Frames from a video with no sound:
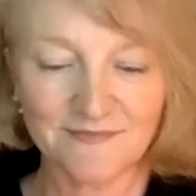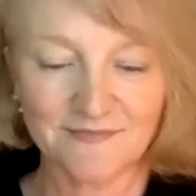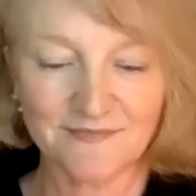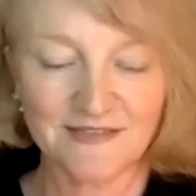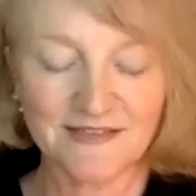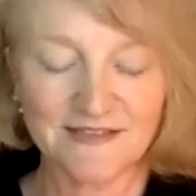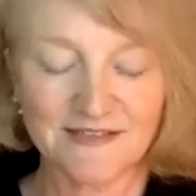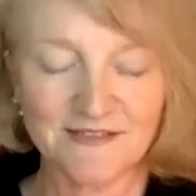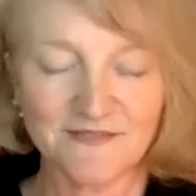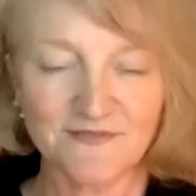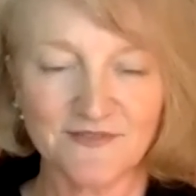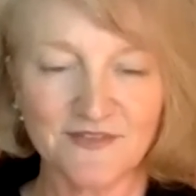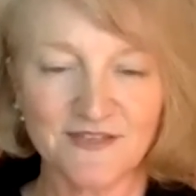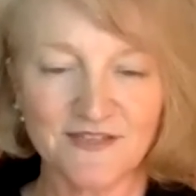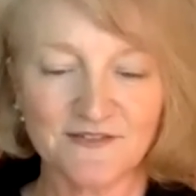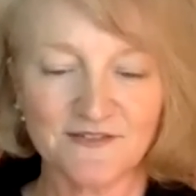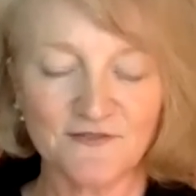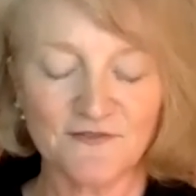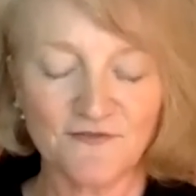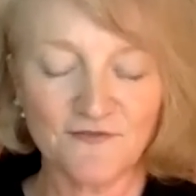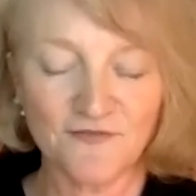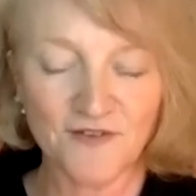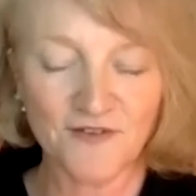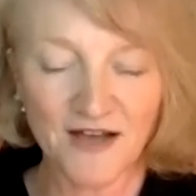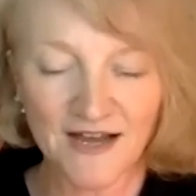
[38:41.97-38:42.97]
this
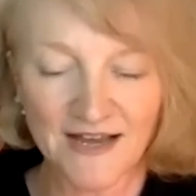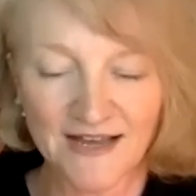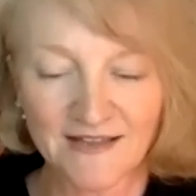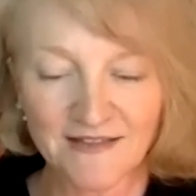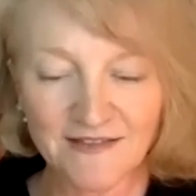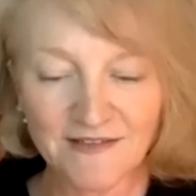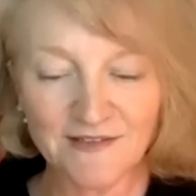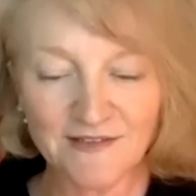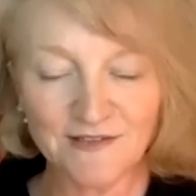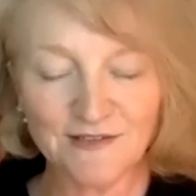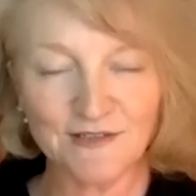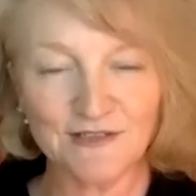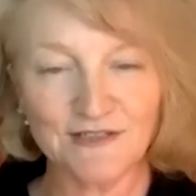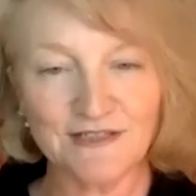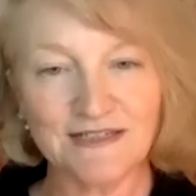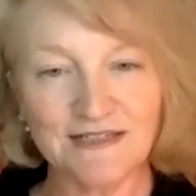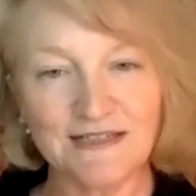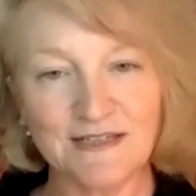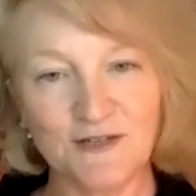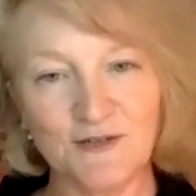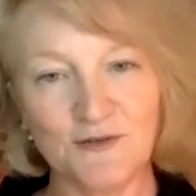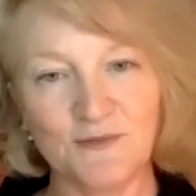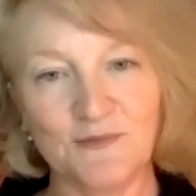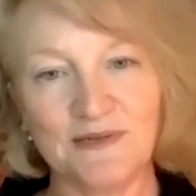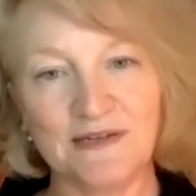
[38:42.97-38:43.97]
violent,
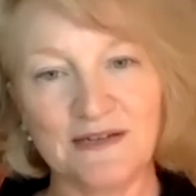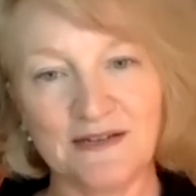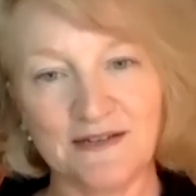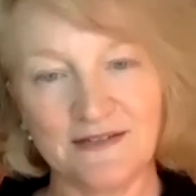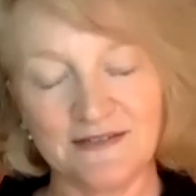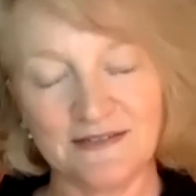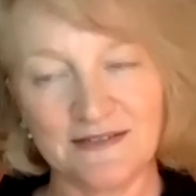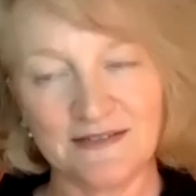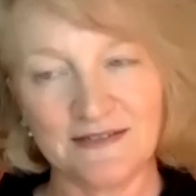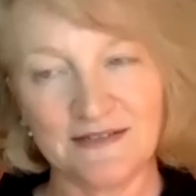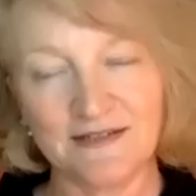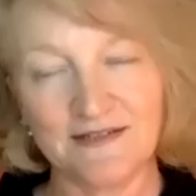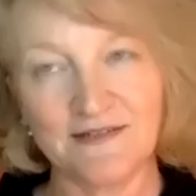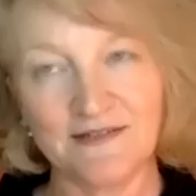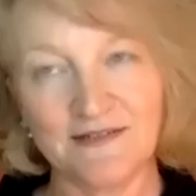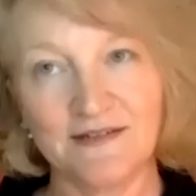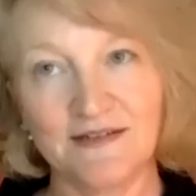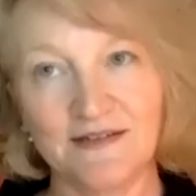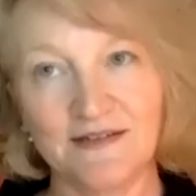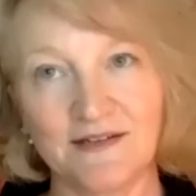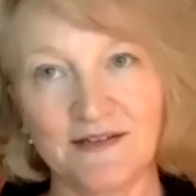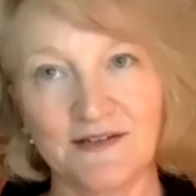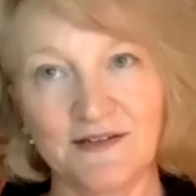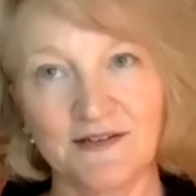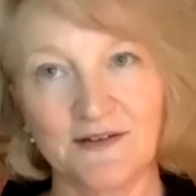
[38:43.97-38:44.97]
dehumanizing
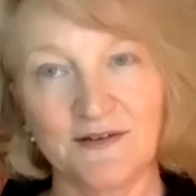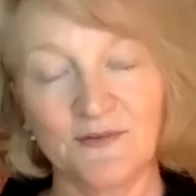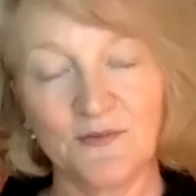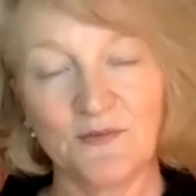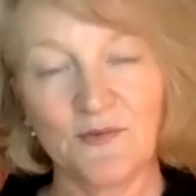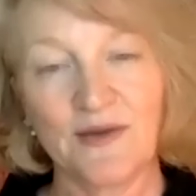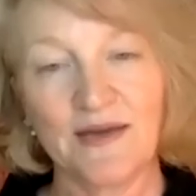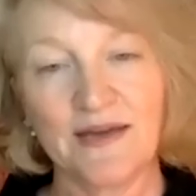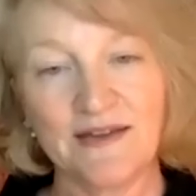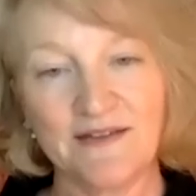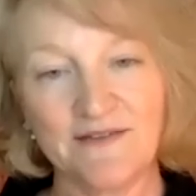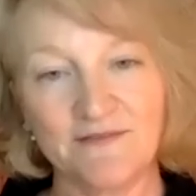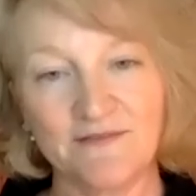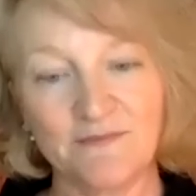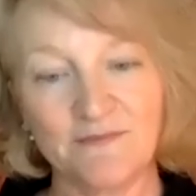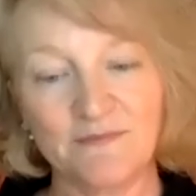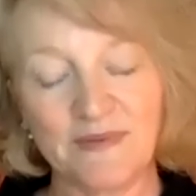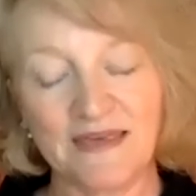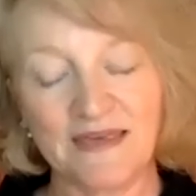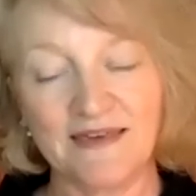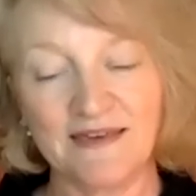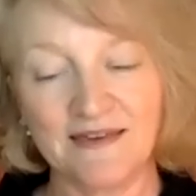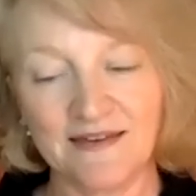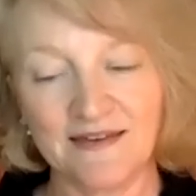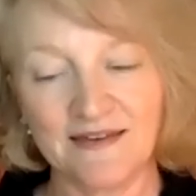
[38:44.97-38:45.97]
way of
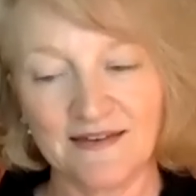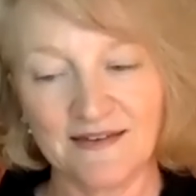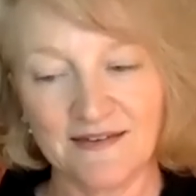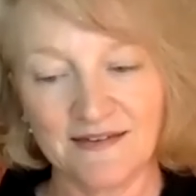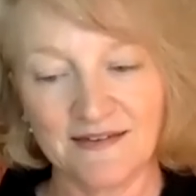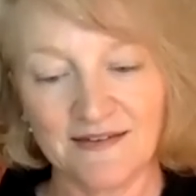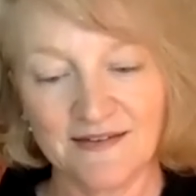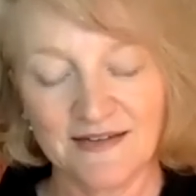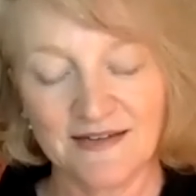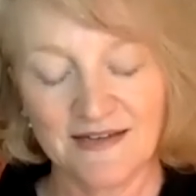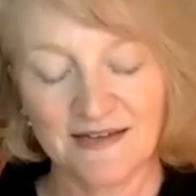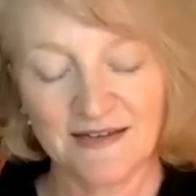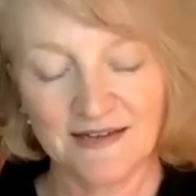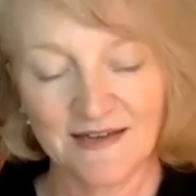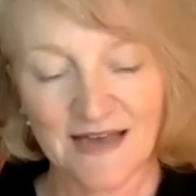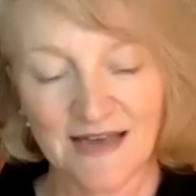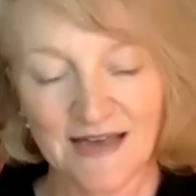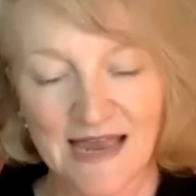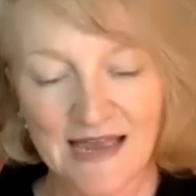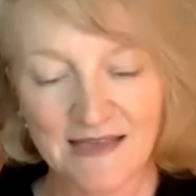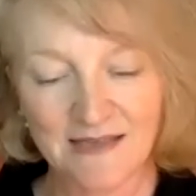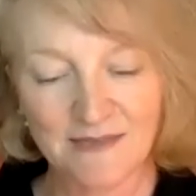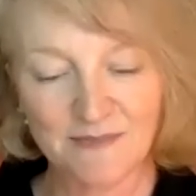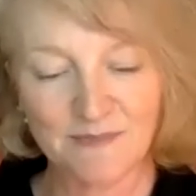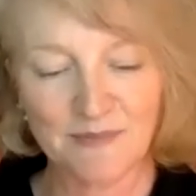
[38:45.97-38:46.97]
being
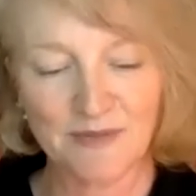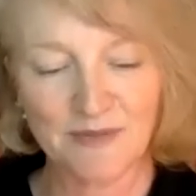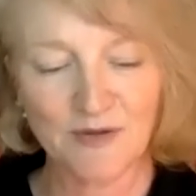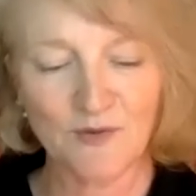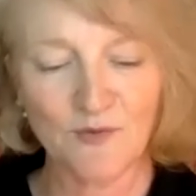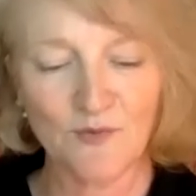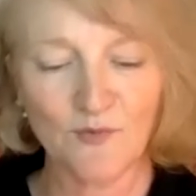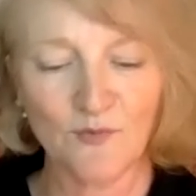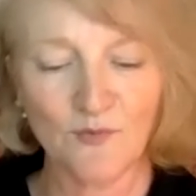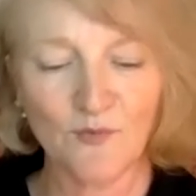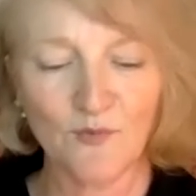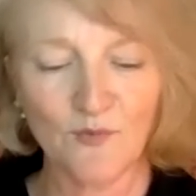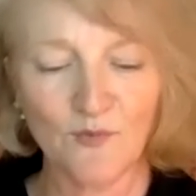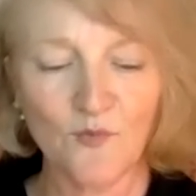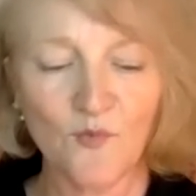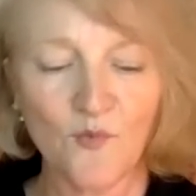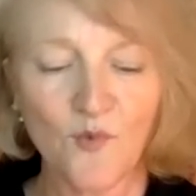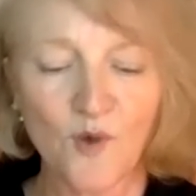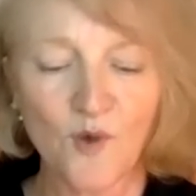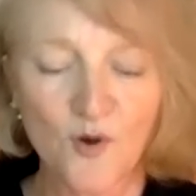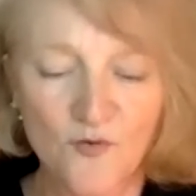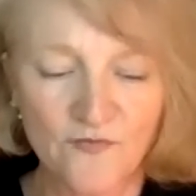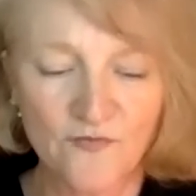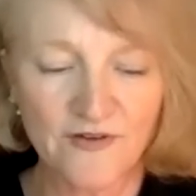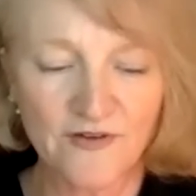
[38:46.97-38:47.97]
has been
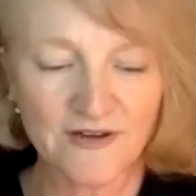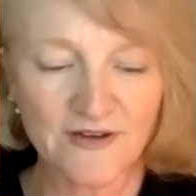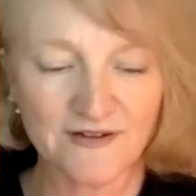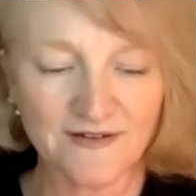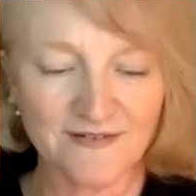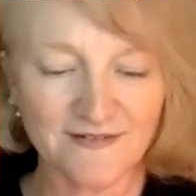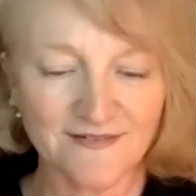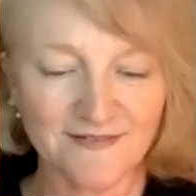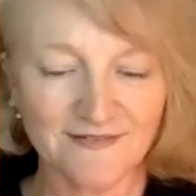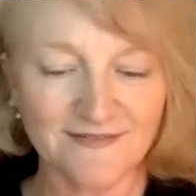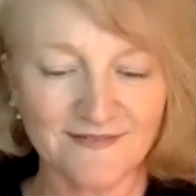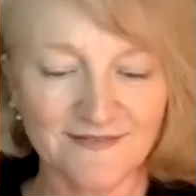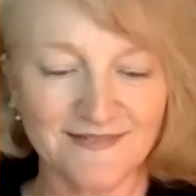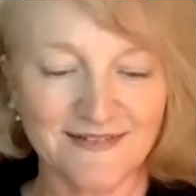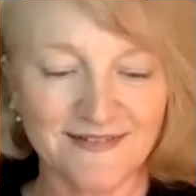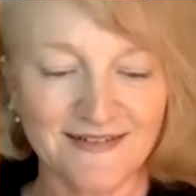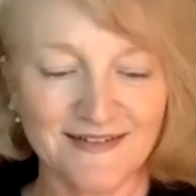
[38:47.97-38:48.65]
woven